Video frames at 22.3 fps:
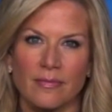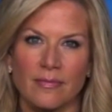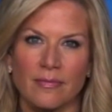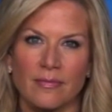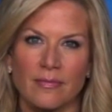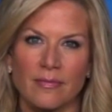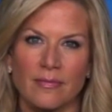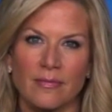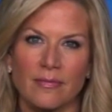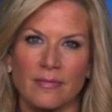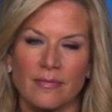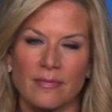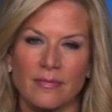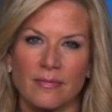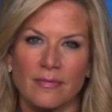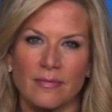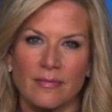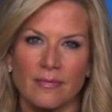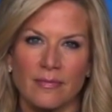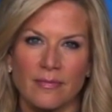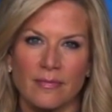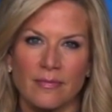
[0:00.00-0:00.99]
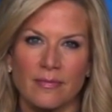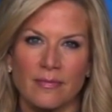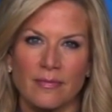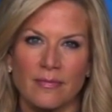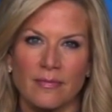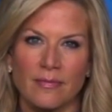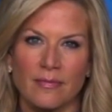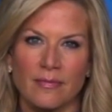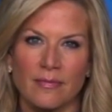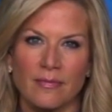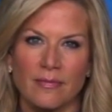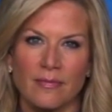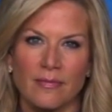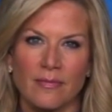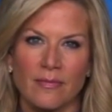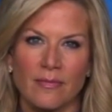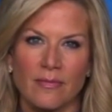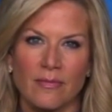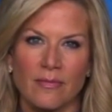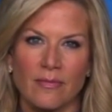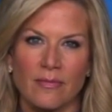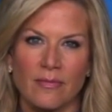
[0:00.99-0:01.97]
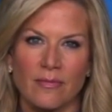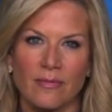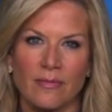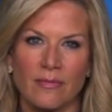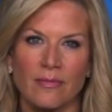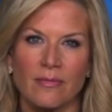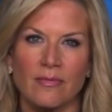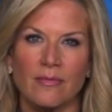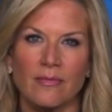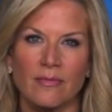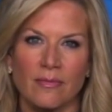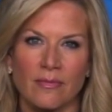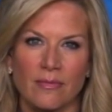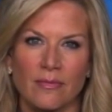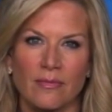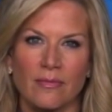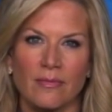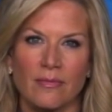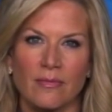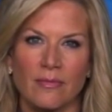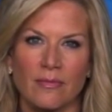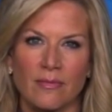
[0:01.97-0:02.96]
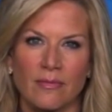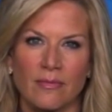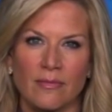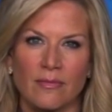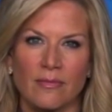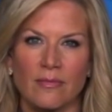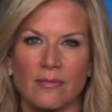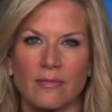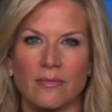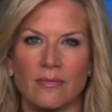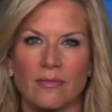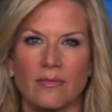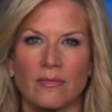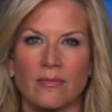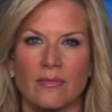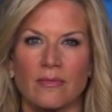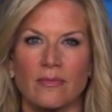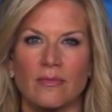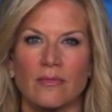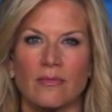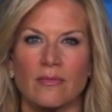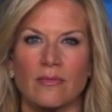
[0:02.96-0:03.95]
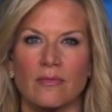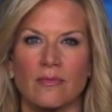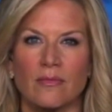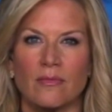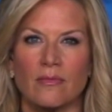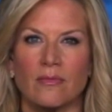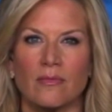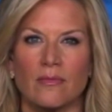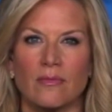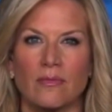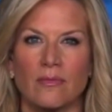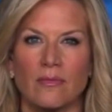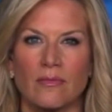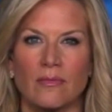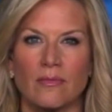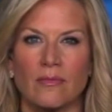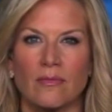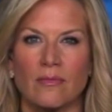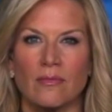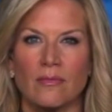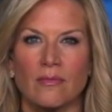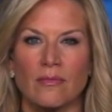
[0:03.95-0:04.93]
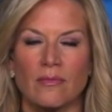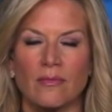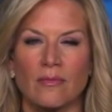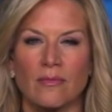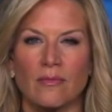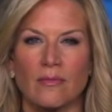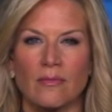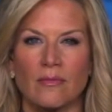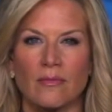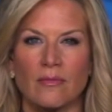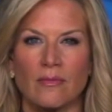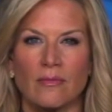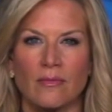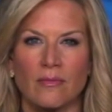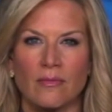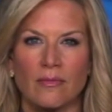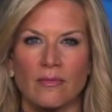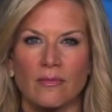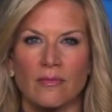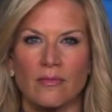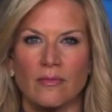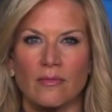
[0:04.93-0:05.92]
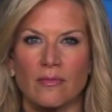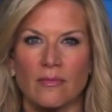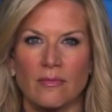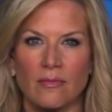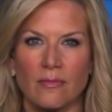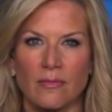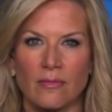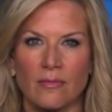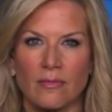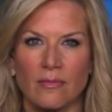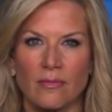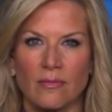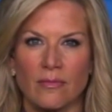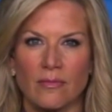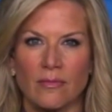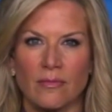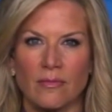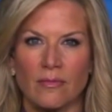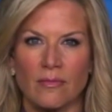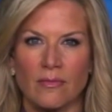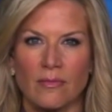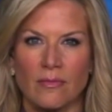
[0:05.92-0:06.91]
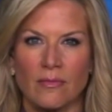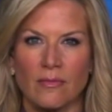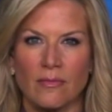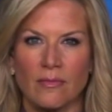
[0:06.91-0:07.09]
[no speech]